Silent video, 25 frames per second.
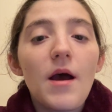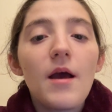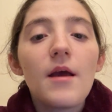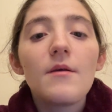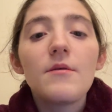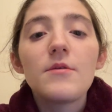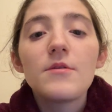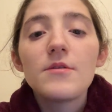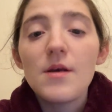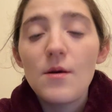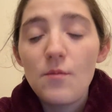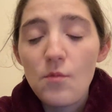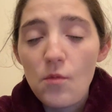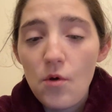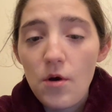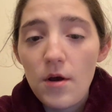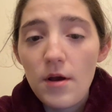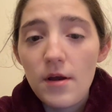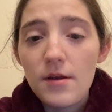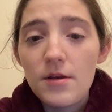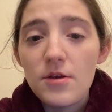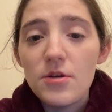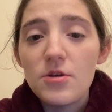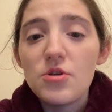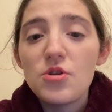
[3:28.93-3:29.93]

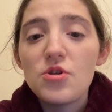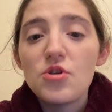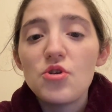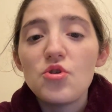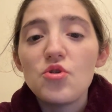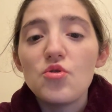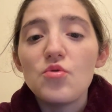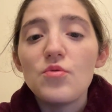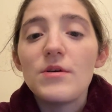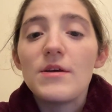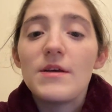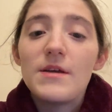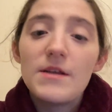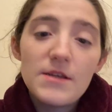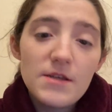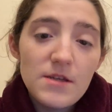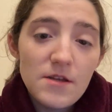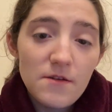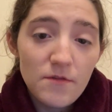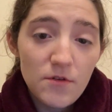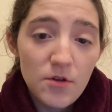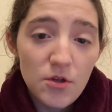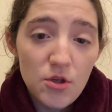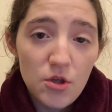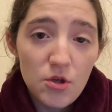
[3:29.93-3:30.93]
someone to
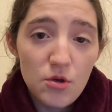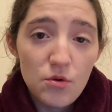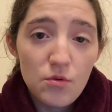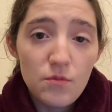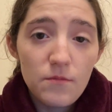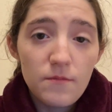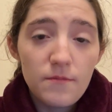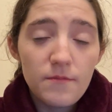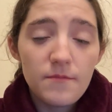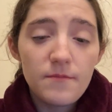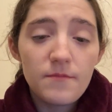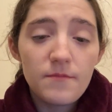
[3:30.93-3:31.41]
interview you.